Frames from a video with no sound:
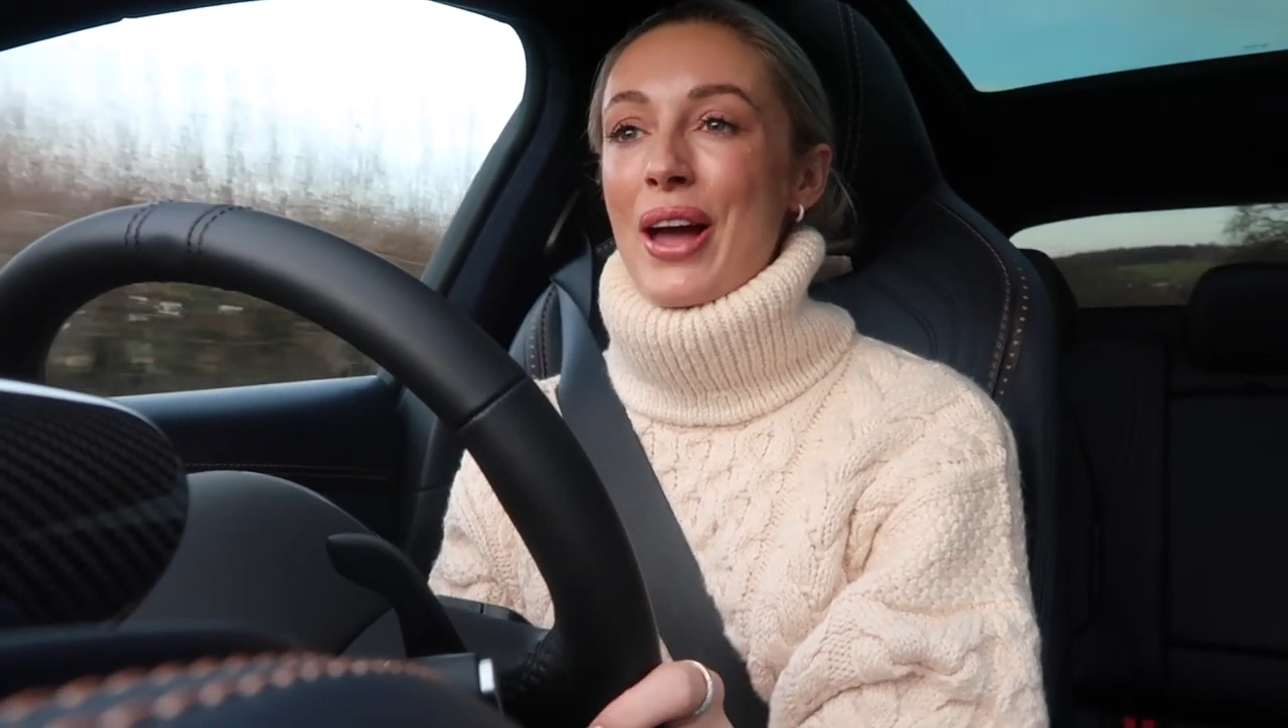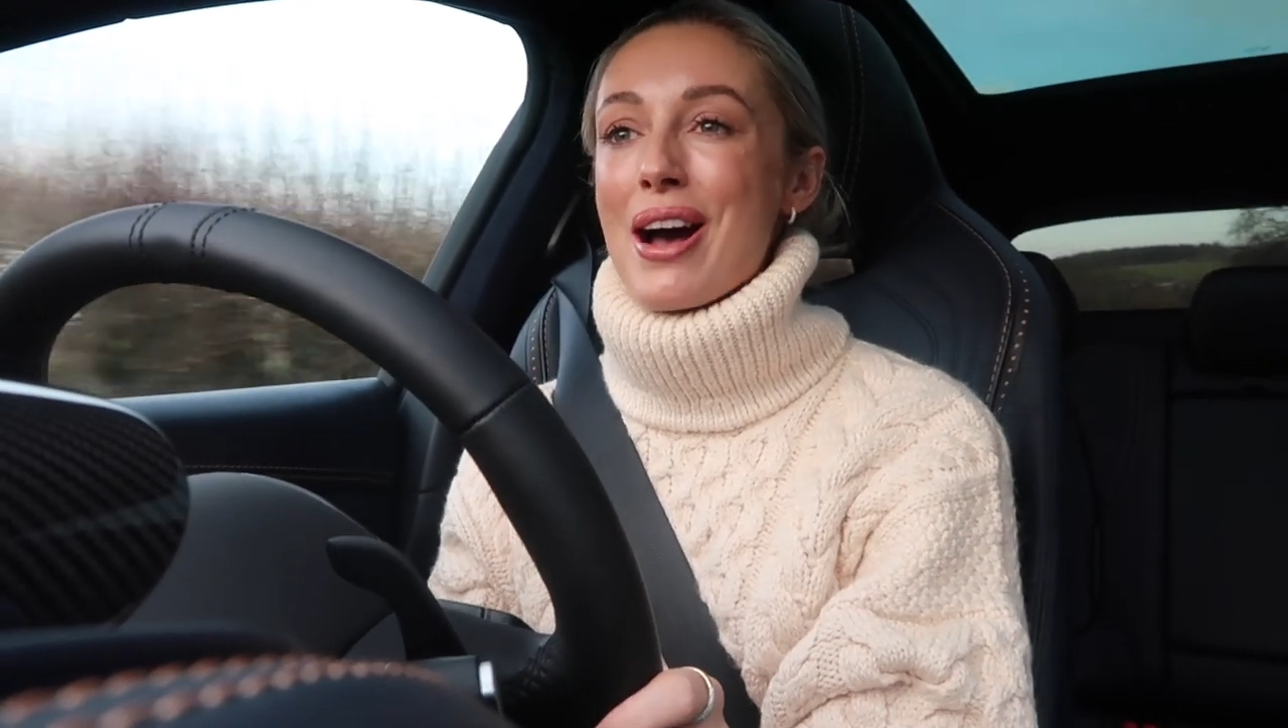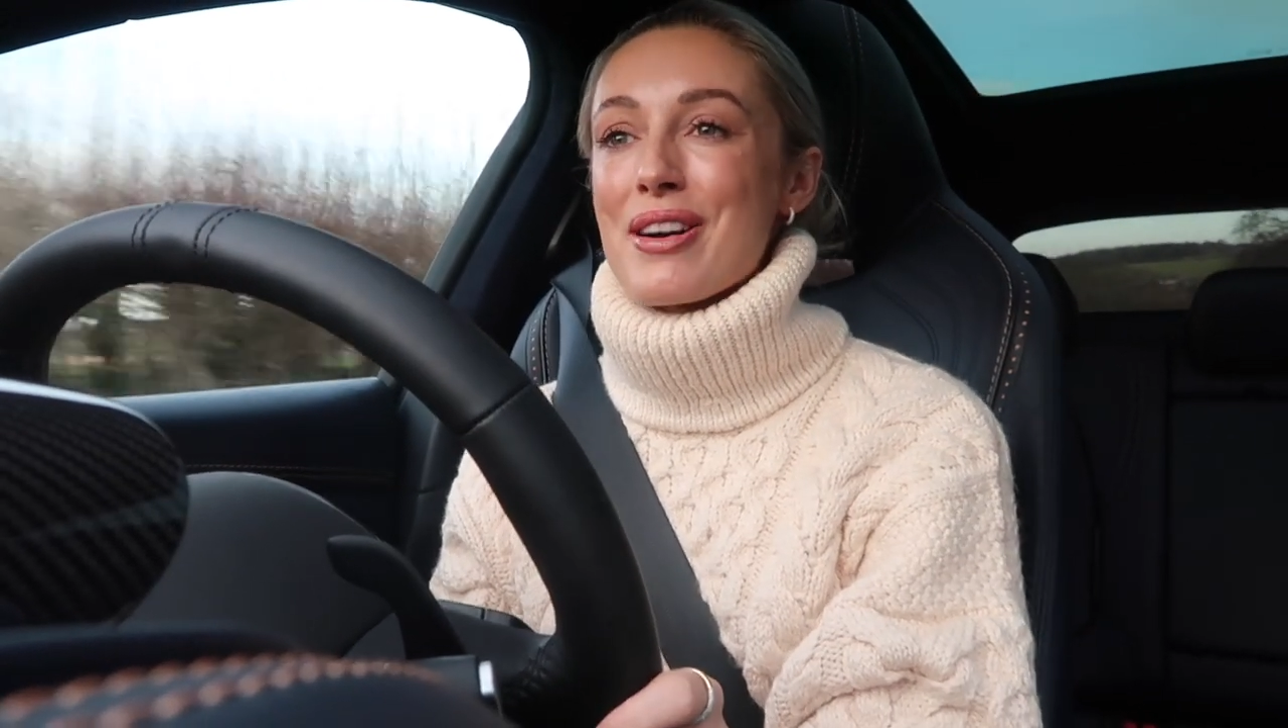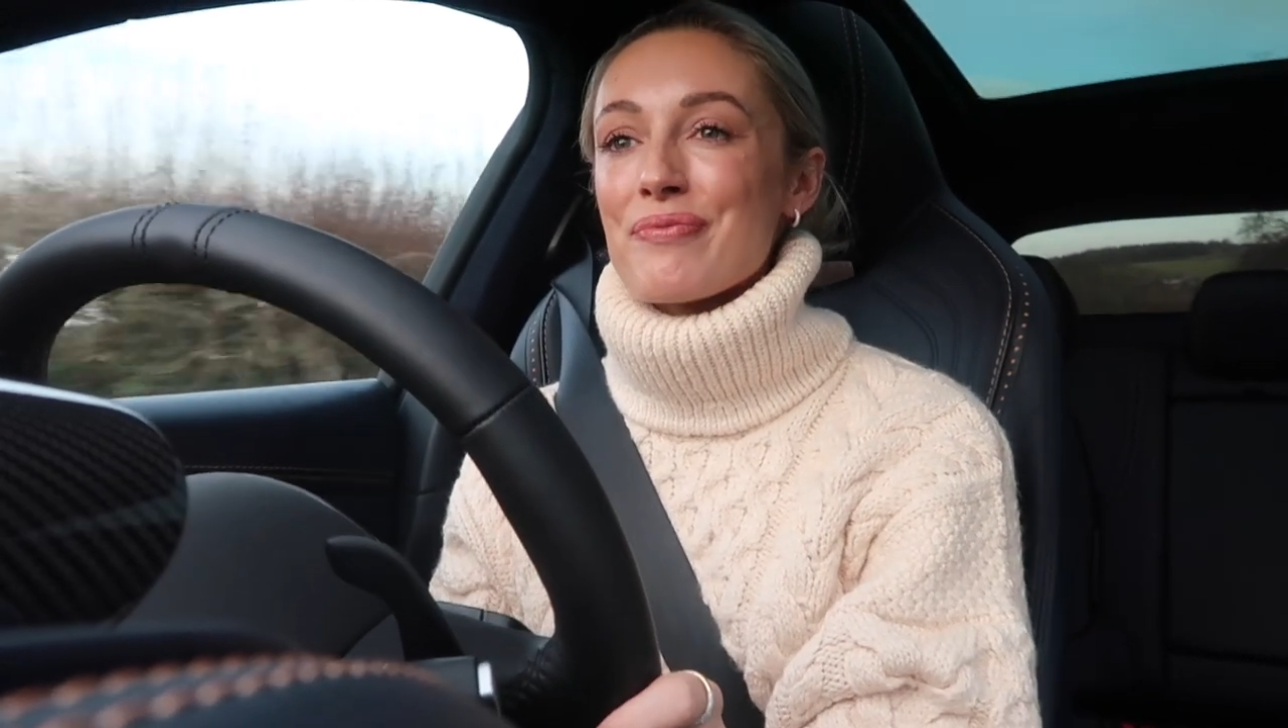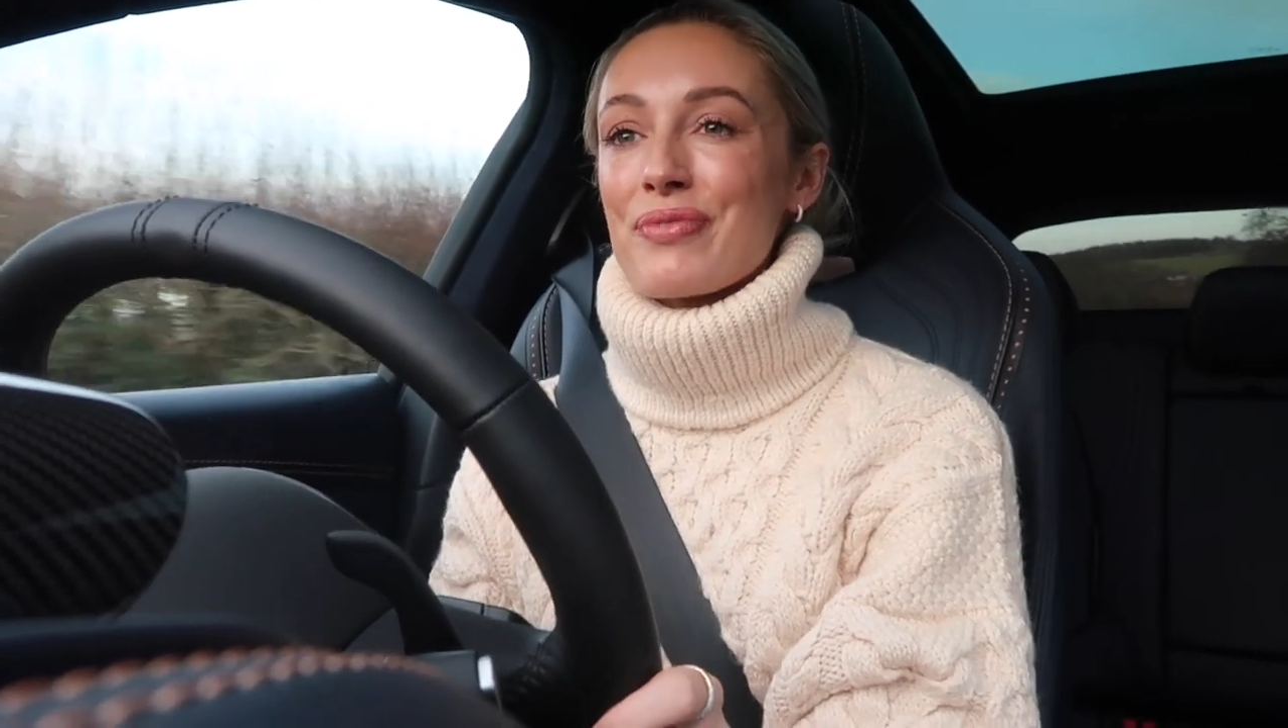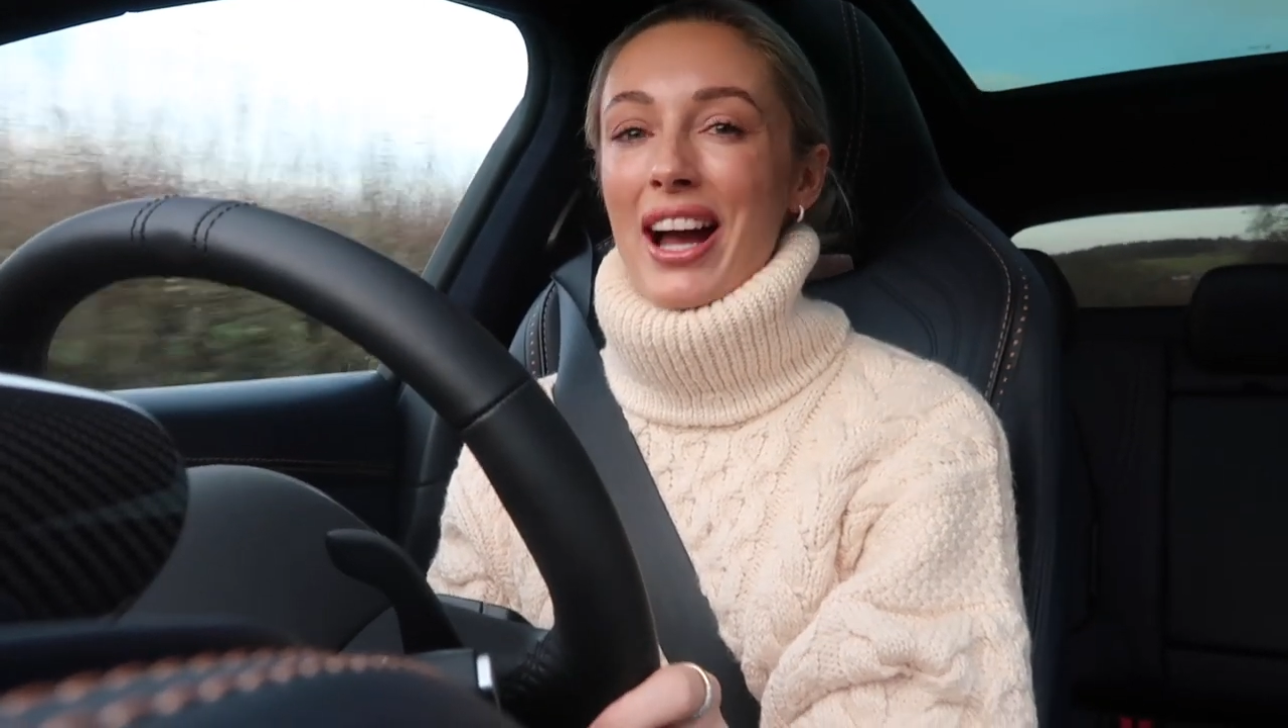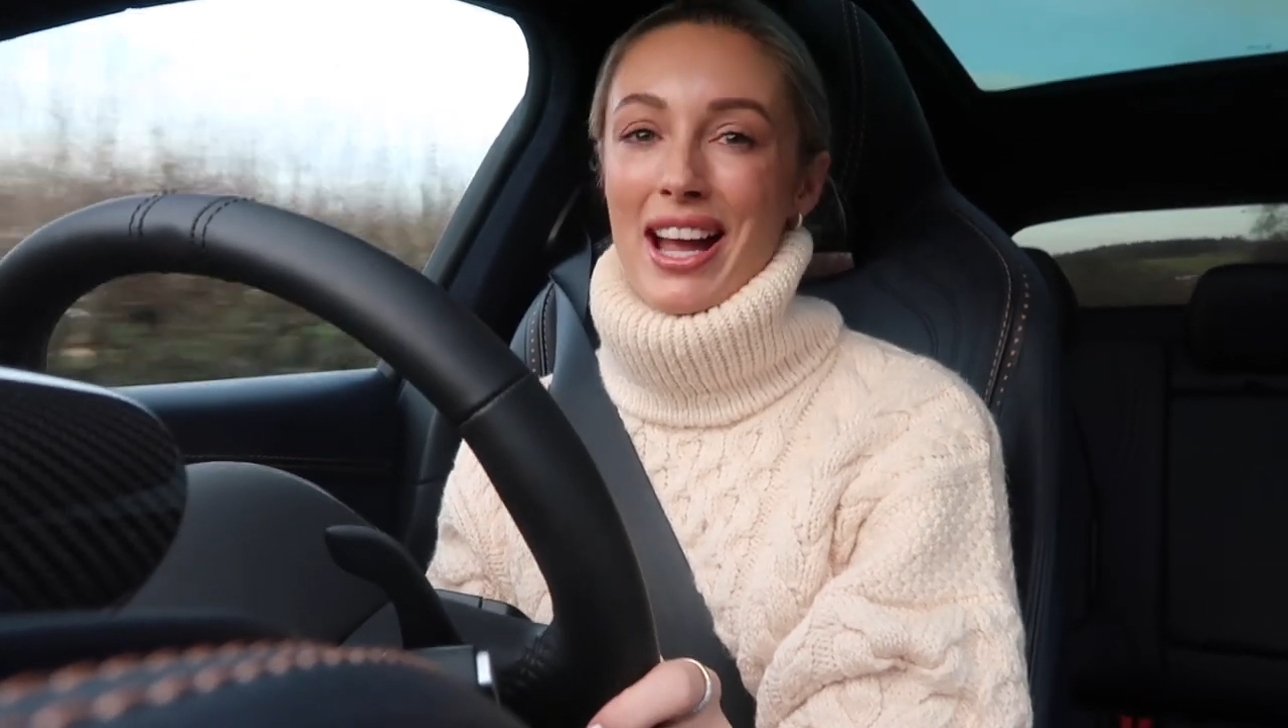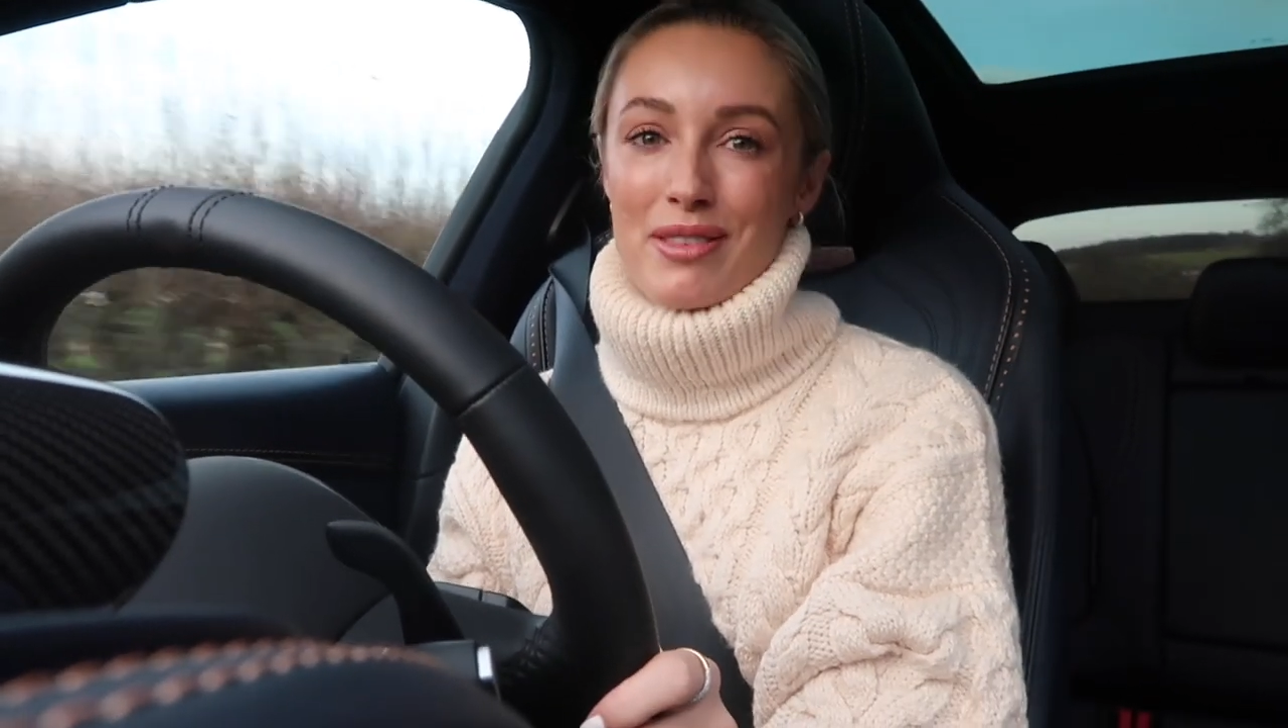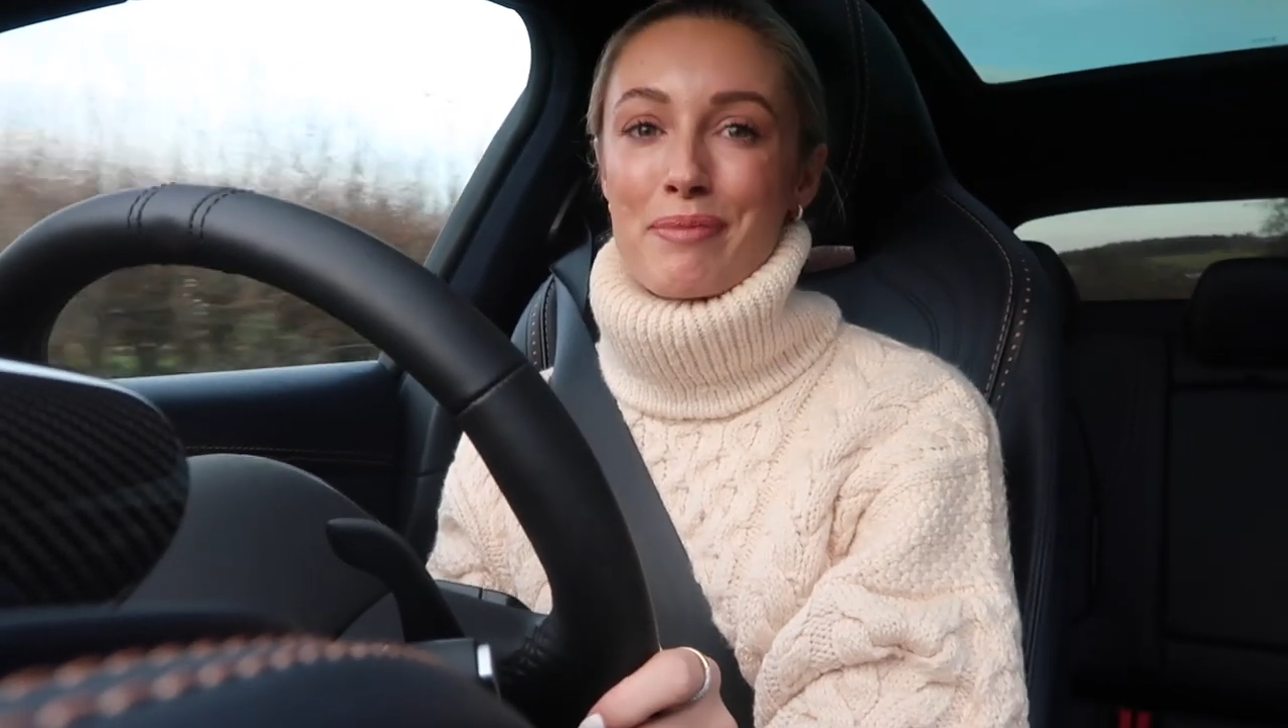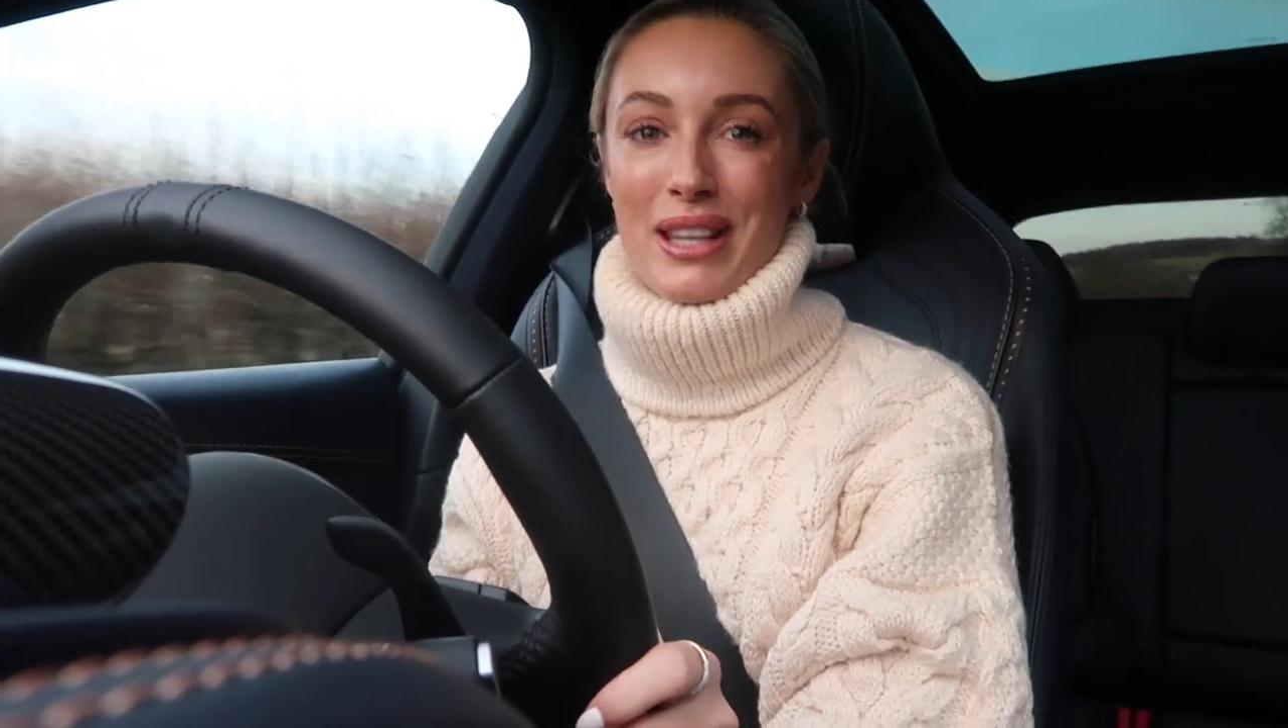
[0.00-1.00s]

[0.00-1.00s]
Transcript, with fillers: Um, I am a